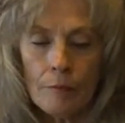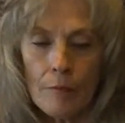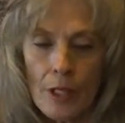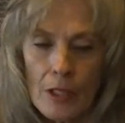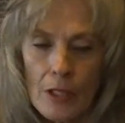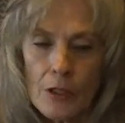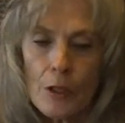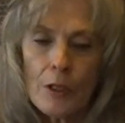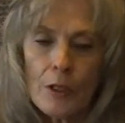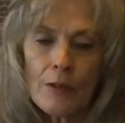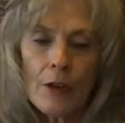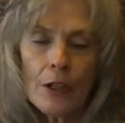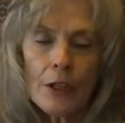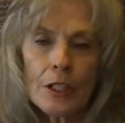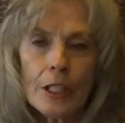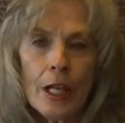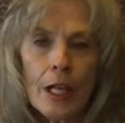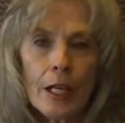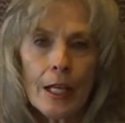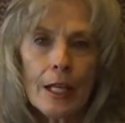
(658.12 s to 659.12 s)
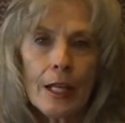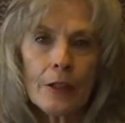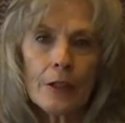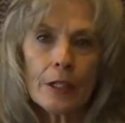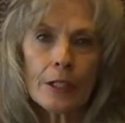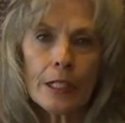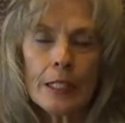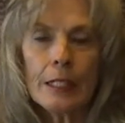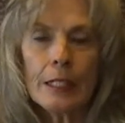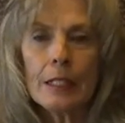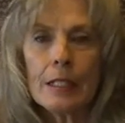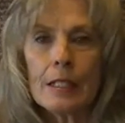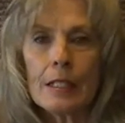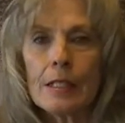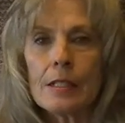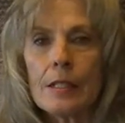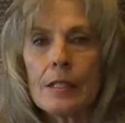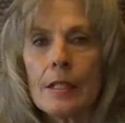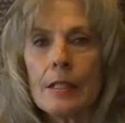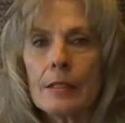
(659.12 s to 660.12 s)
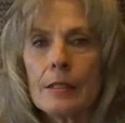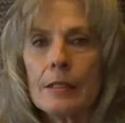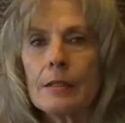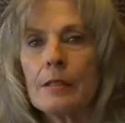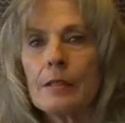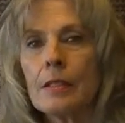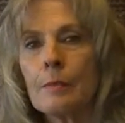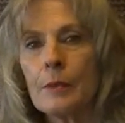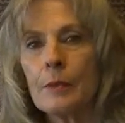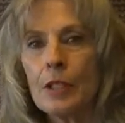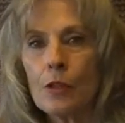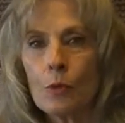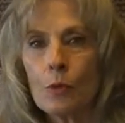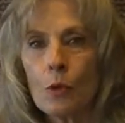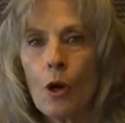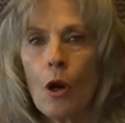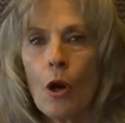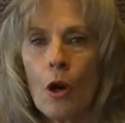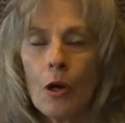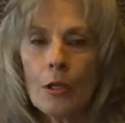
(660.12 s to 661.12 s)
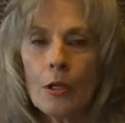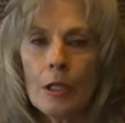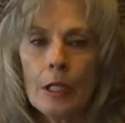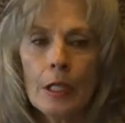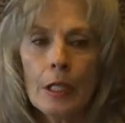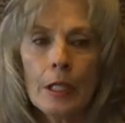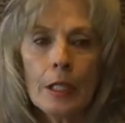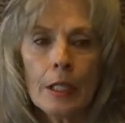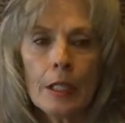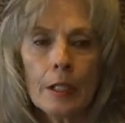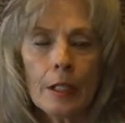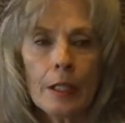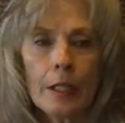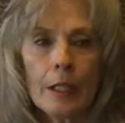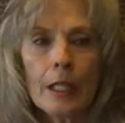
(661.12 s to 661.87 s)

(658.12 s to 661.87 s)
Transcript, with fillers: so you've already got anchored in us that something's wrong. And